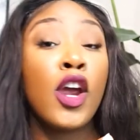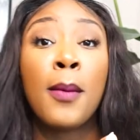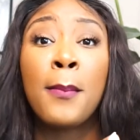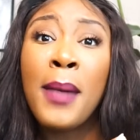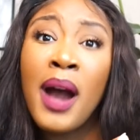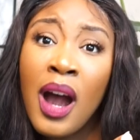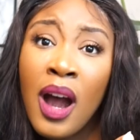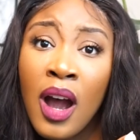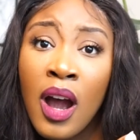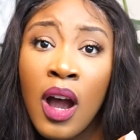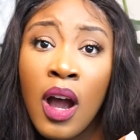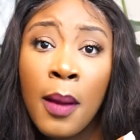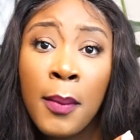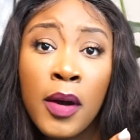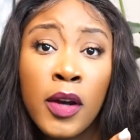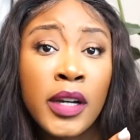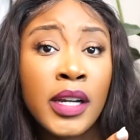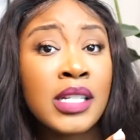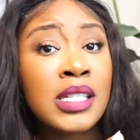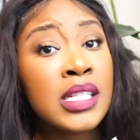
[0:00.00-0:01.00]
your mom
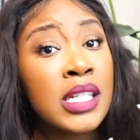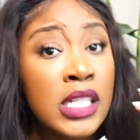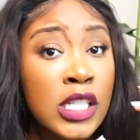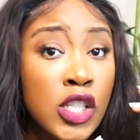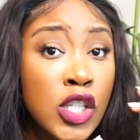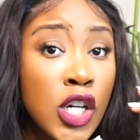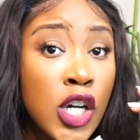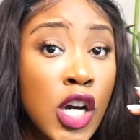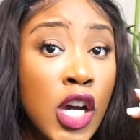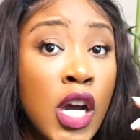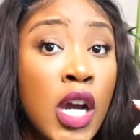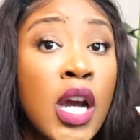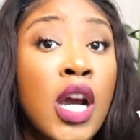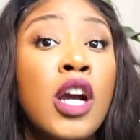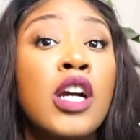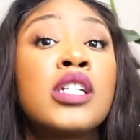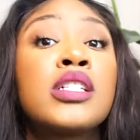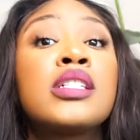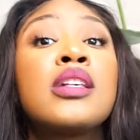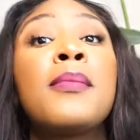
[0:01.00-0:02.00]
or your sister
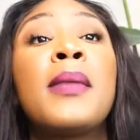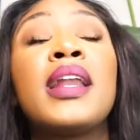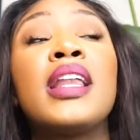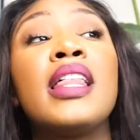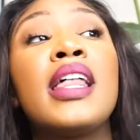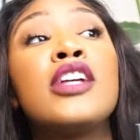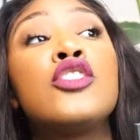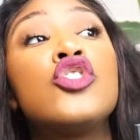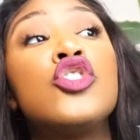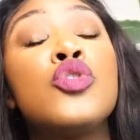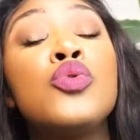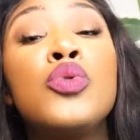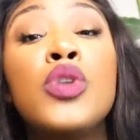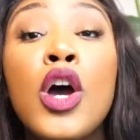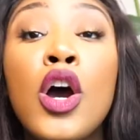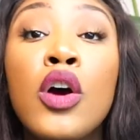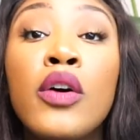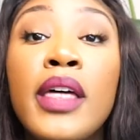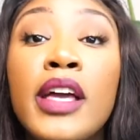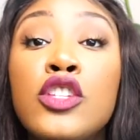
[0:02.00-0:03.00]
or somebody that you
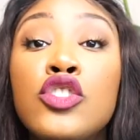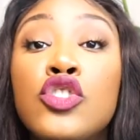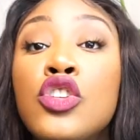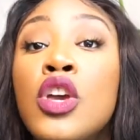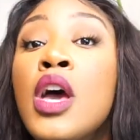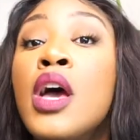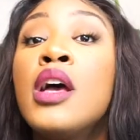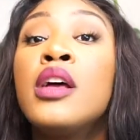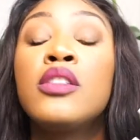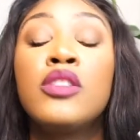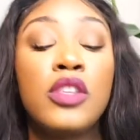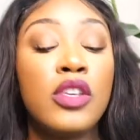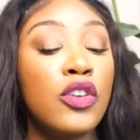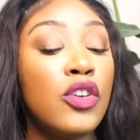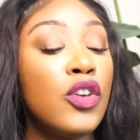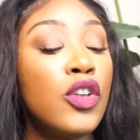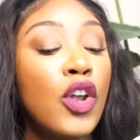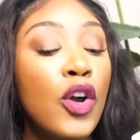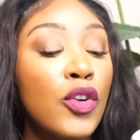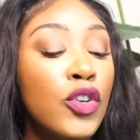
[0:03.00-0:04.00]
know that
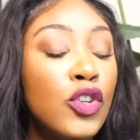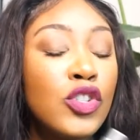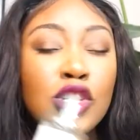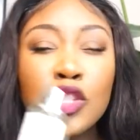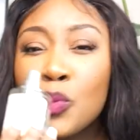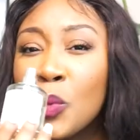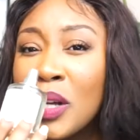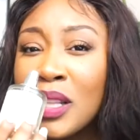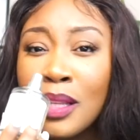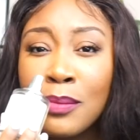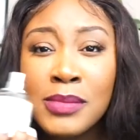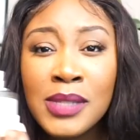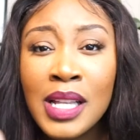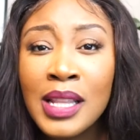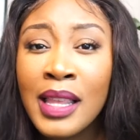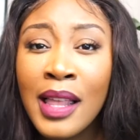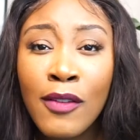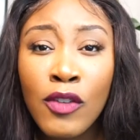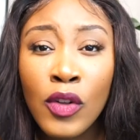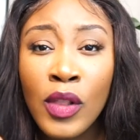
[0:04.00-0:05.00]
you know you just want them to
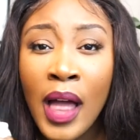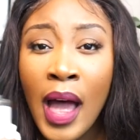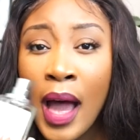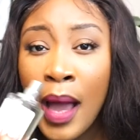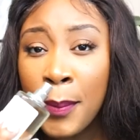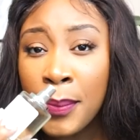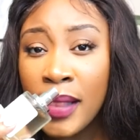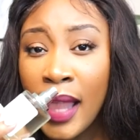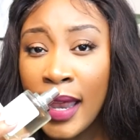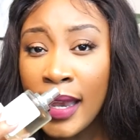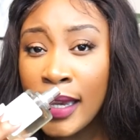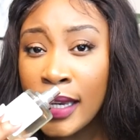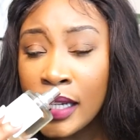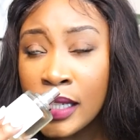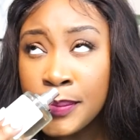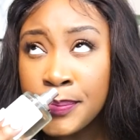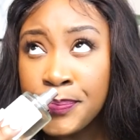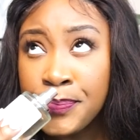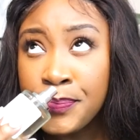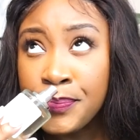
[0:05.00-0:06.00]
level up
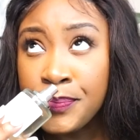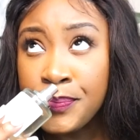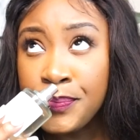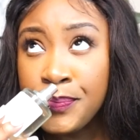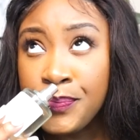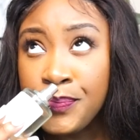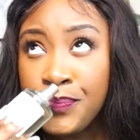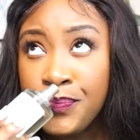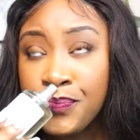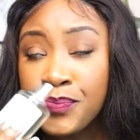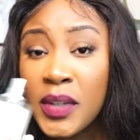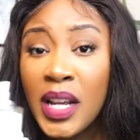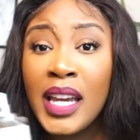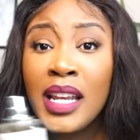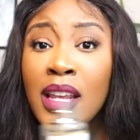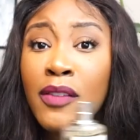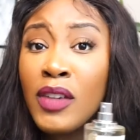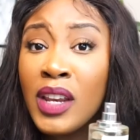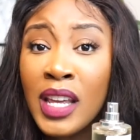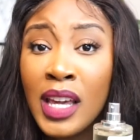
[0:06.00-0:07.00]
like
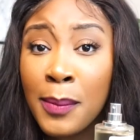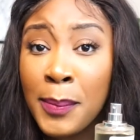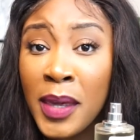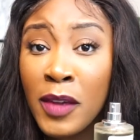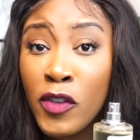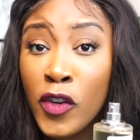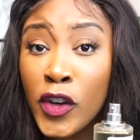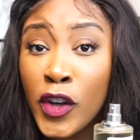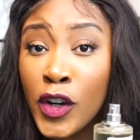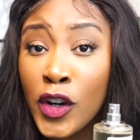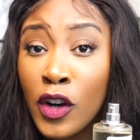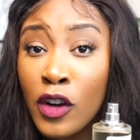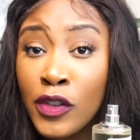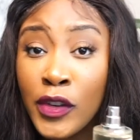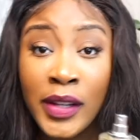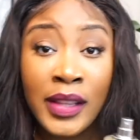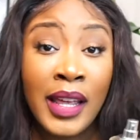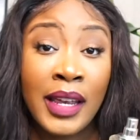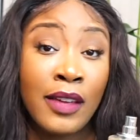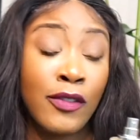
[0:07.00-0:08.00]
and even it could be for your
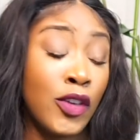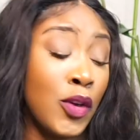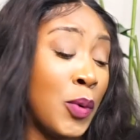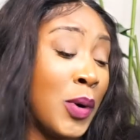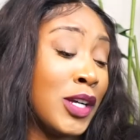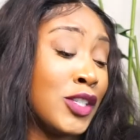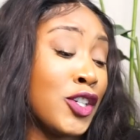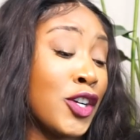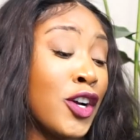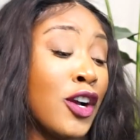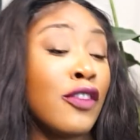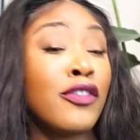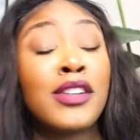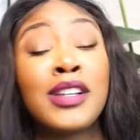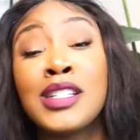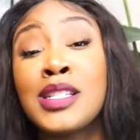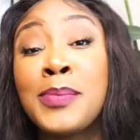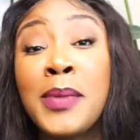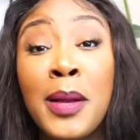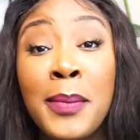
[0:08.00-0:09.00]
girlfriend like if you want your
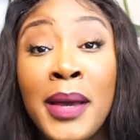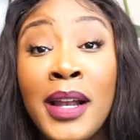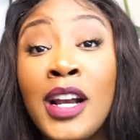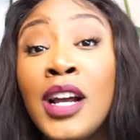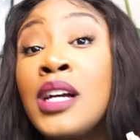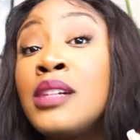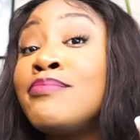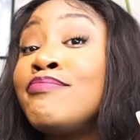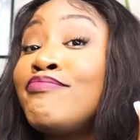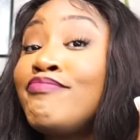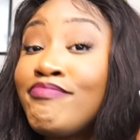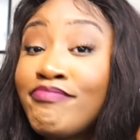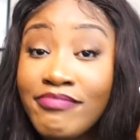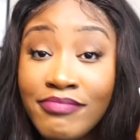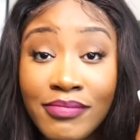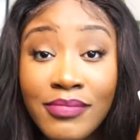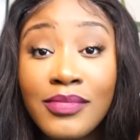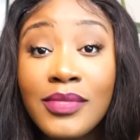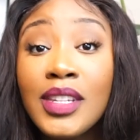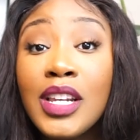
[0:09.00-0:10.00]
girlfriend to smell better
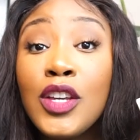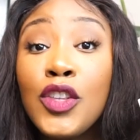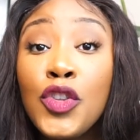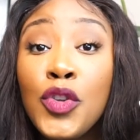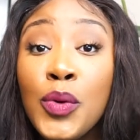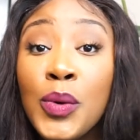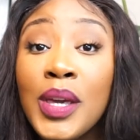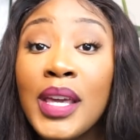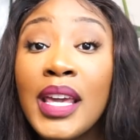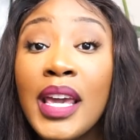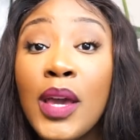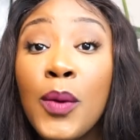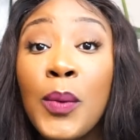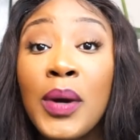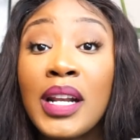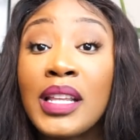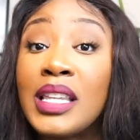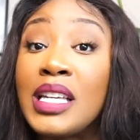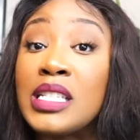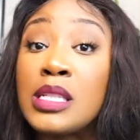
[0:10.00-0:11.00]
you can get
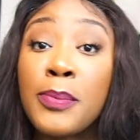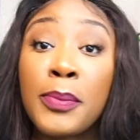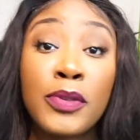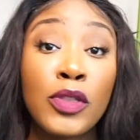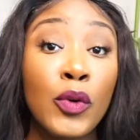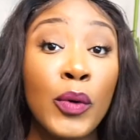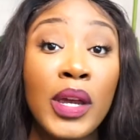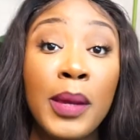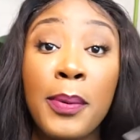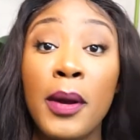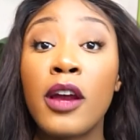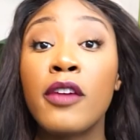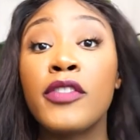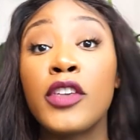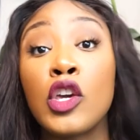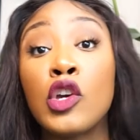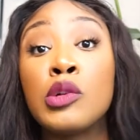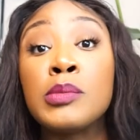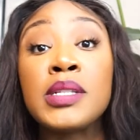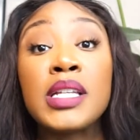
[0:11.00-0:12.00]
one of these three
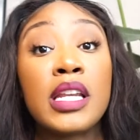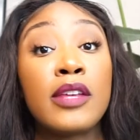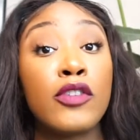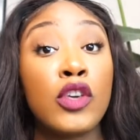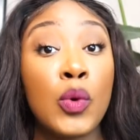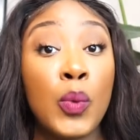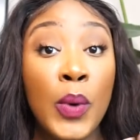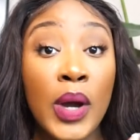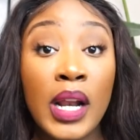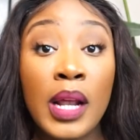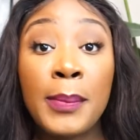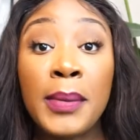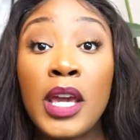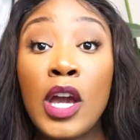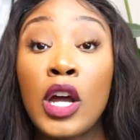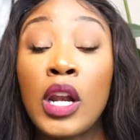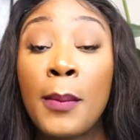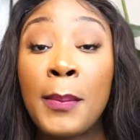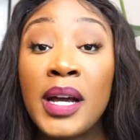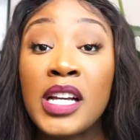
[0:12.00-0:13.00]
perfumes and if you want to be
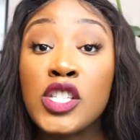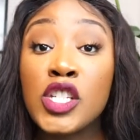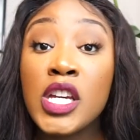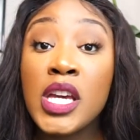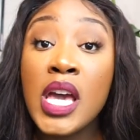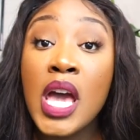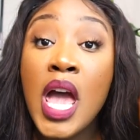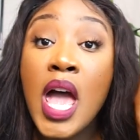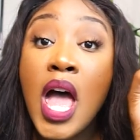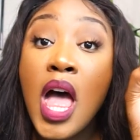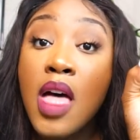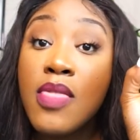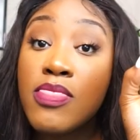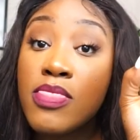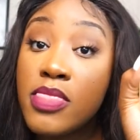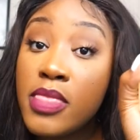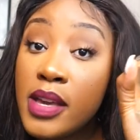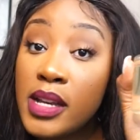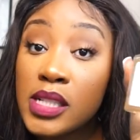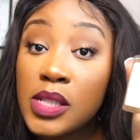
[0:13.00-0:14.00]
on a budget
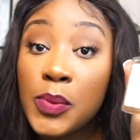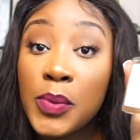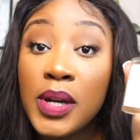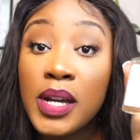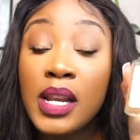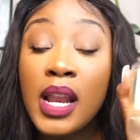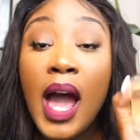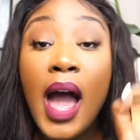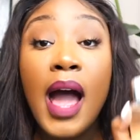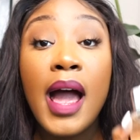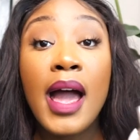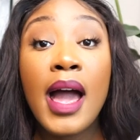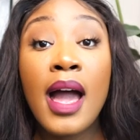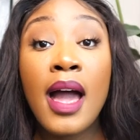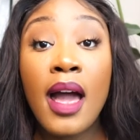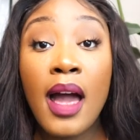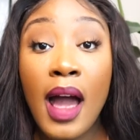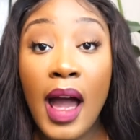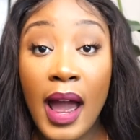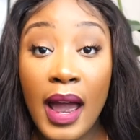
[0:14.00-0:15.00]
this one
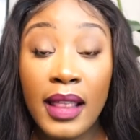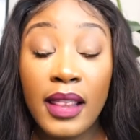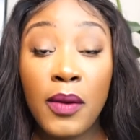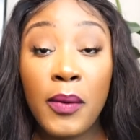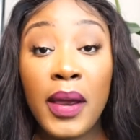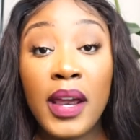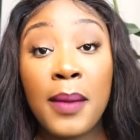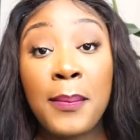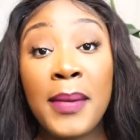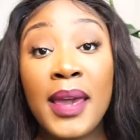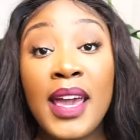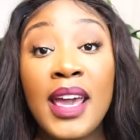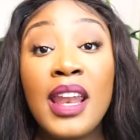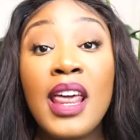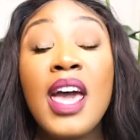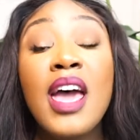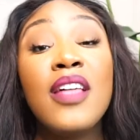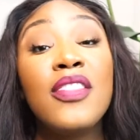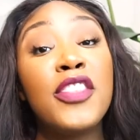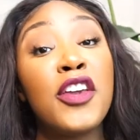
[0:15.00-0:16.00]
I highly
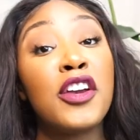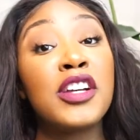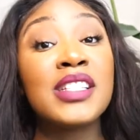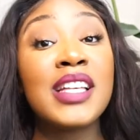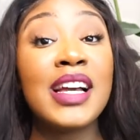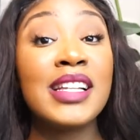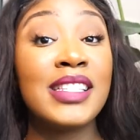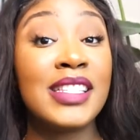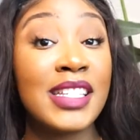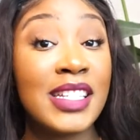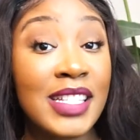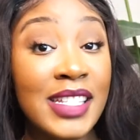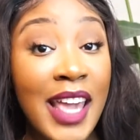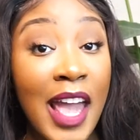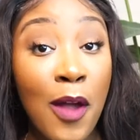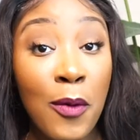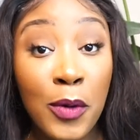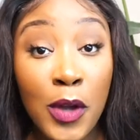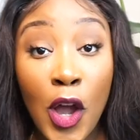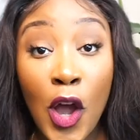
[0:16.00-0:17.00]
recommend. There's a
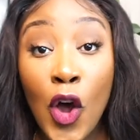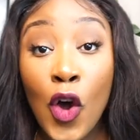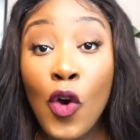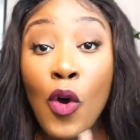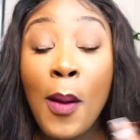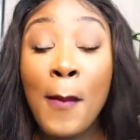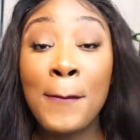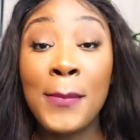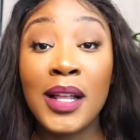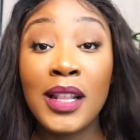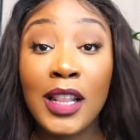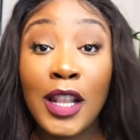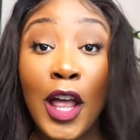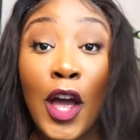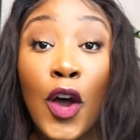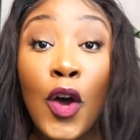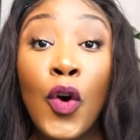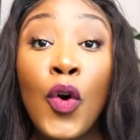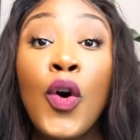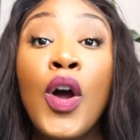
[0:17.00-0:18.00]
discount code
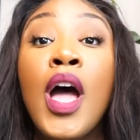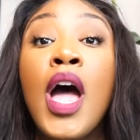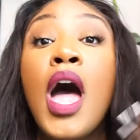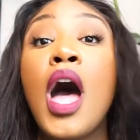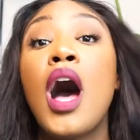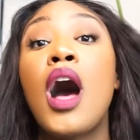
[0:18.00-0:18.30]
below.